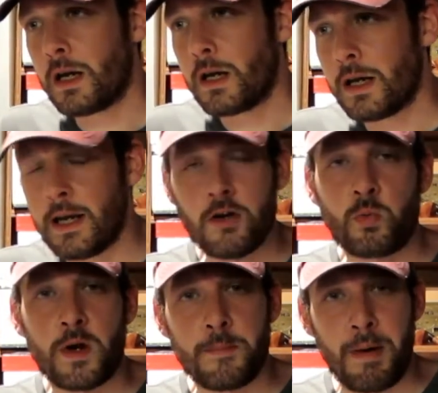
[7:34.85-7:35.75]
here's
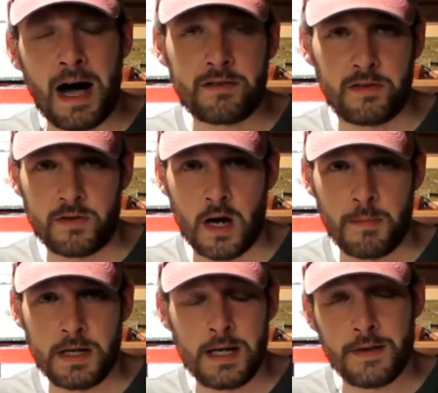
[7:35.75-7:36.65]
where the boxes
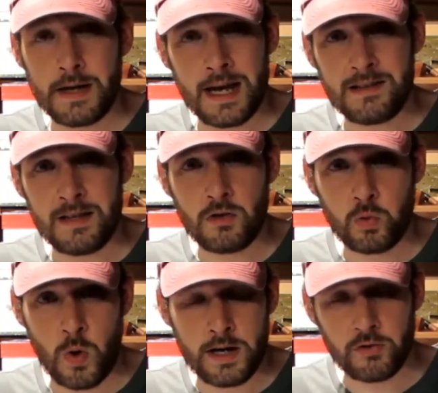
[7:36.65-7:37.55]
come in. In the
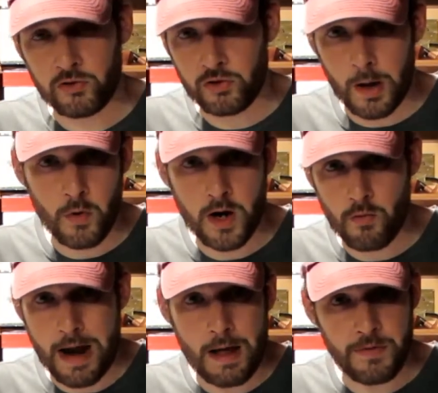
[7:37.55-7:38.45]
1920s or somewhere
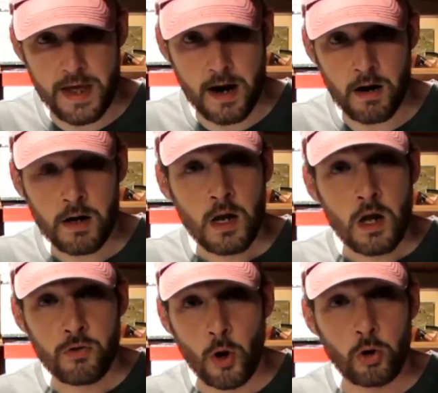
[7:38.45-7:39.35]
around there,
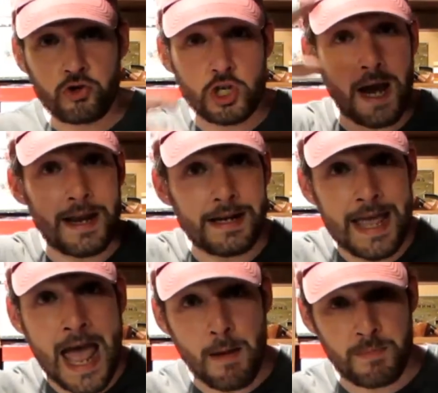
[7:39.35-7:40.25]
those giant
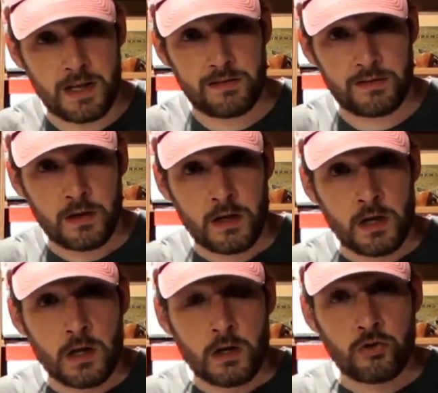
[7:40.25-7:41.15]
cabinets
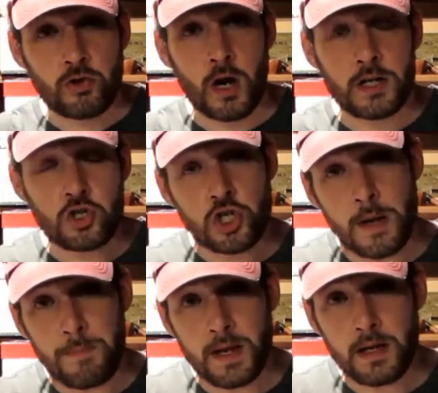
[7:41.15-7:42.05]
started
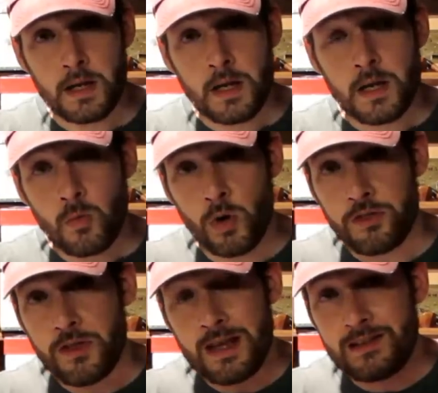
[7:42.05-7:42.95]
shipping
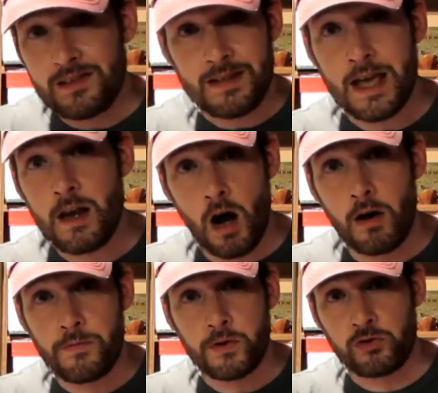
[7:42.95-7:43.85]
with, instead
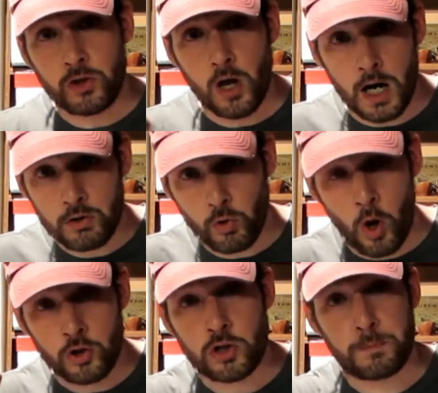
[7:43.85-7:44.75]
of the cigars
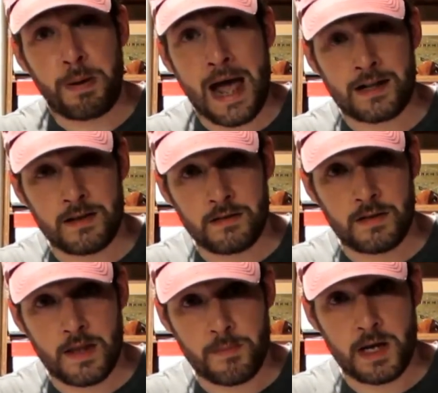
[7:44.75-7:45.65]
all just packed
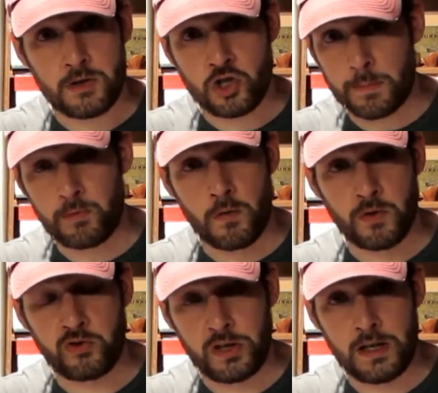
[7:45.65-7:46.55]
into them and shipped
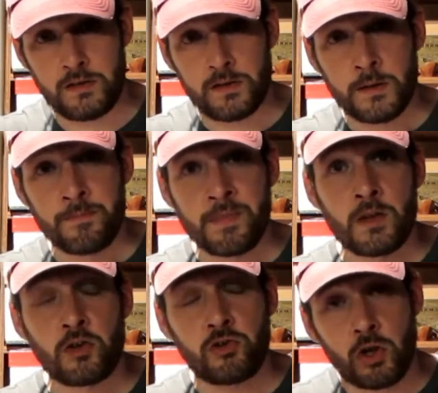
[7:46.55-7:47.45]
overseas,
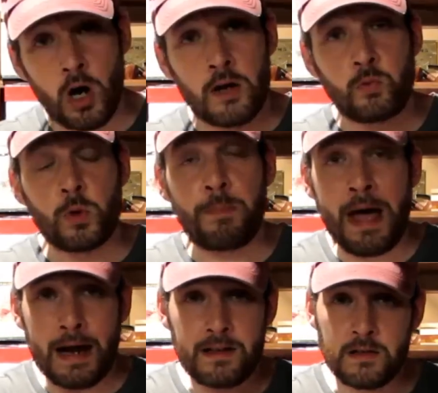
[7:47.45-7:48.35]
the cigars were
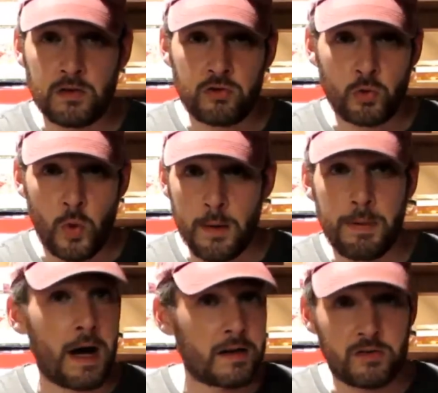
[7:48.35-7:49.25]
packed into square
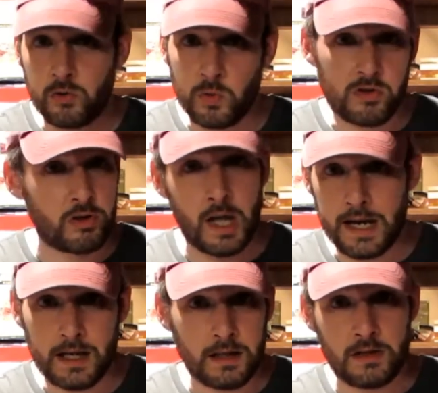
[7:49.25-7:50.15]
boxes with
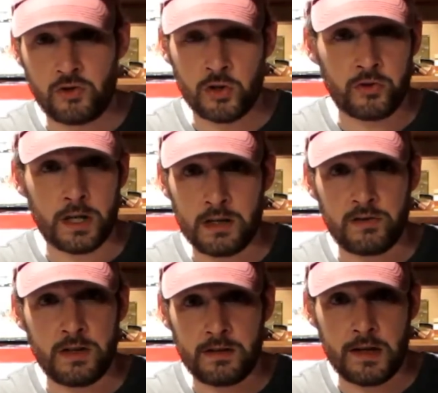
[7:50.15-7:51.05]
sliding lids, just like you
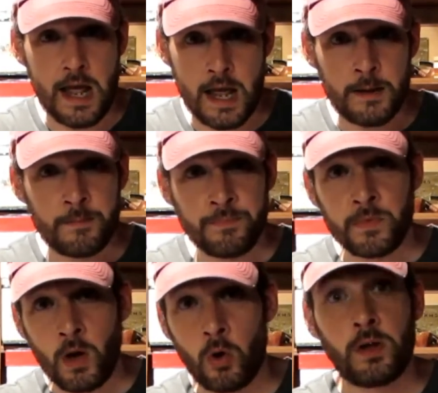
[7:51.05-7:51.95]
see today,
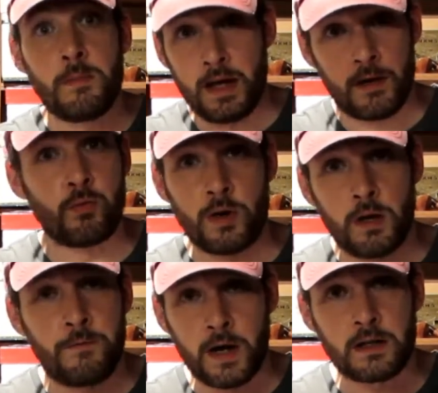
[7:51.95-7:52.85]
only made of real
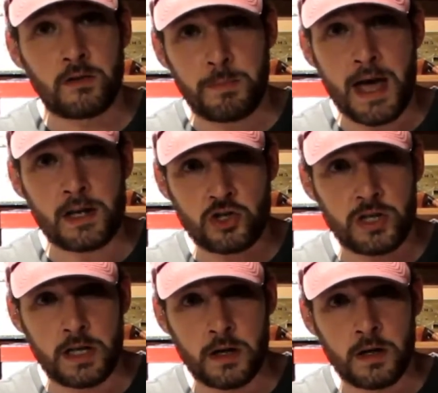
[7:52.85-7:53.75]
fucking Spanish
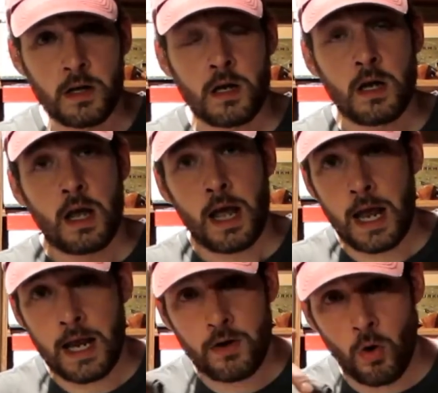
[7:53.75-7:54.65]
cedar,
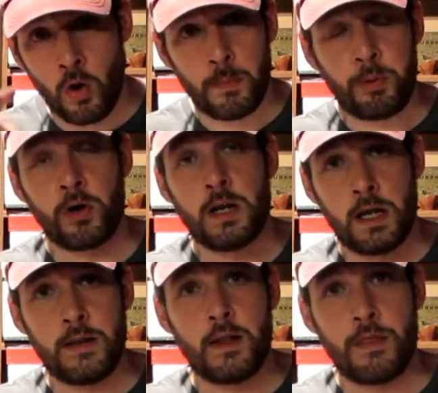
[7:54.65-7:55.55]
and all put
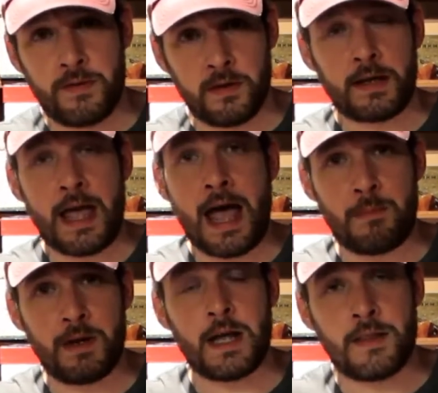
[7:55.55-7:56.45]
into the
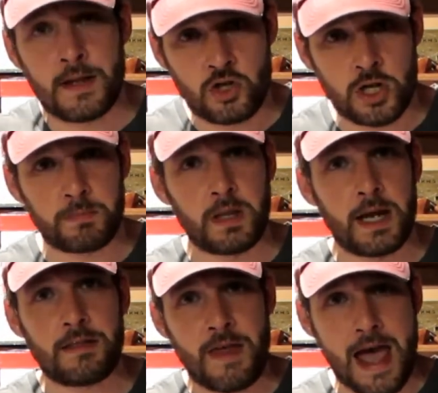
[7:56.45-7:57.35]
cabinet and then shipped
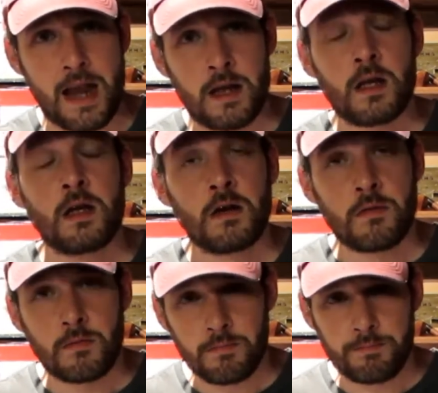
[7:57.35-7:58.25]
like that.
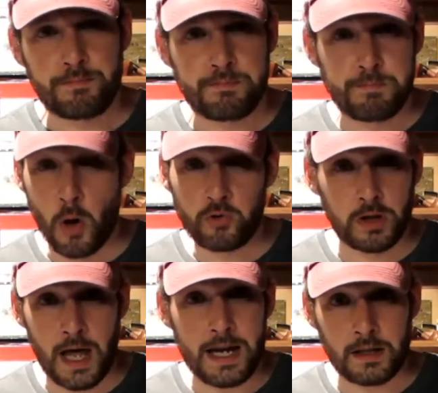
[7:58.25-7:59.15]
Most
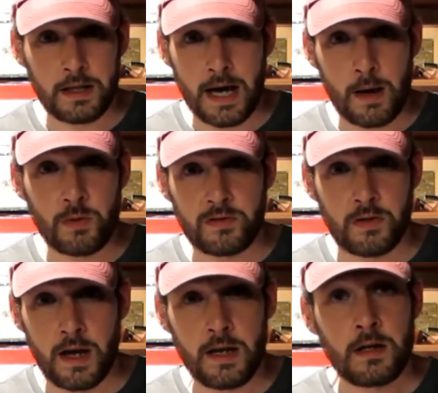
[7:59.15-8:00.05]
likely, I would
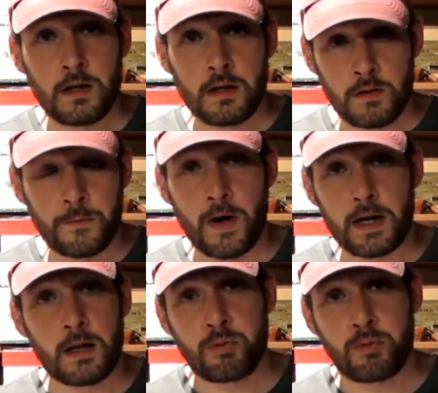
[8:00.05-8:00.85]
say, to fucking